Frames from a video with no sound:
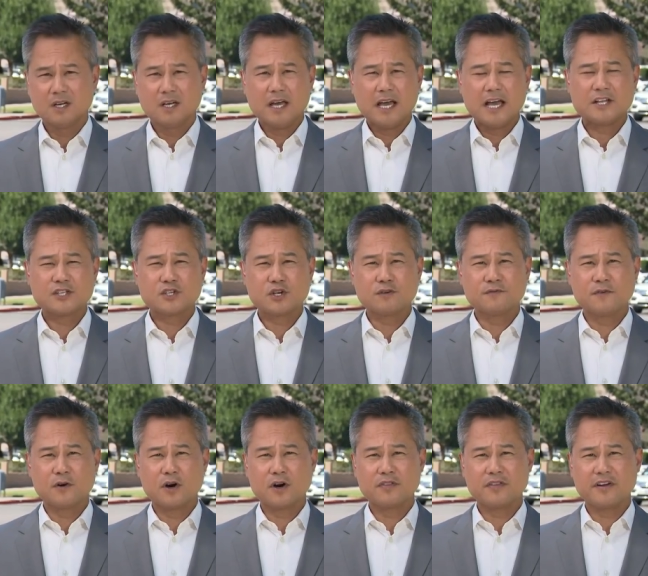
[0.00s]
And so
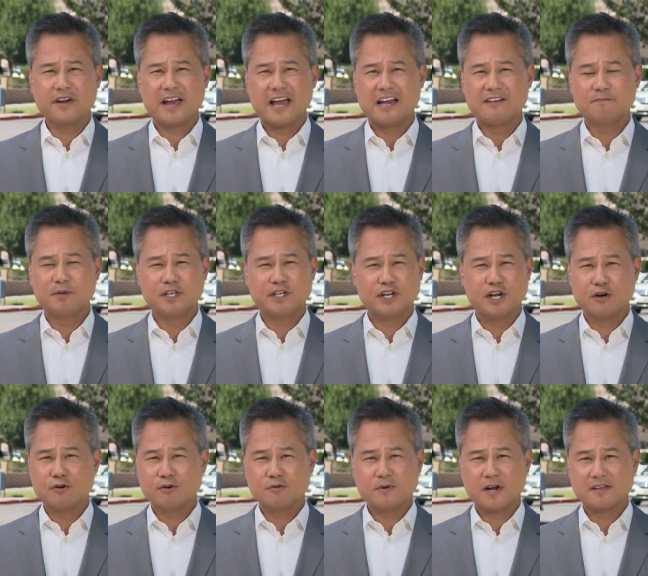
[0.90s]
far, there have been
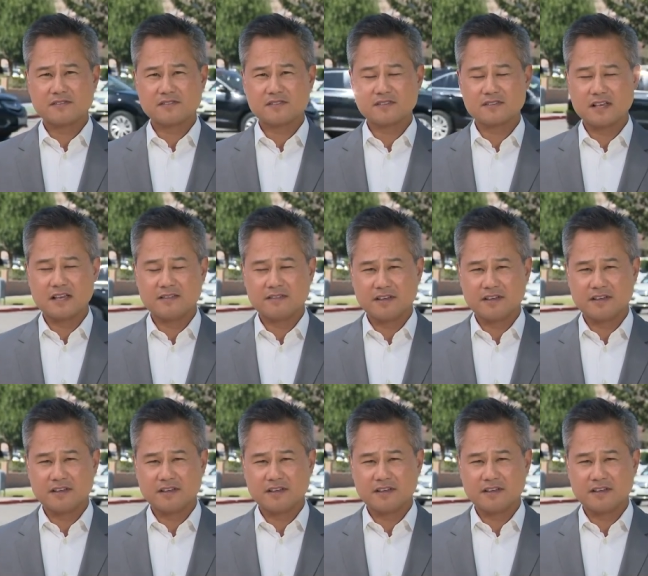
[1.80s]
no arrests in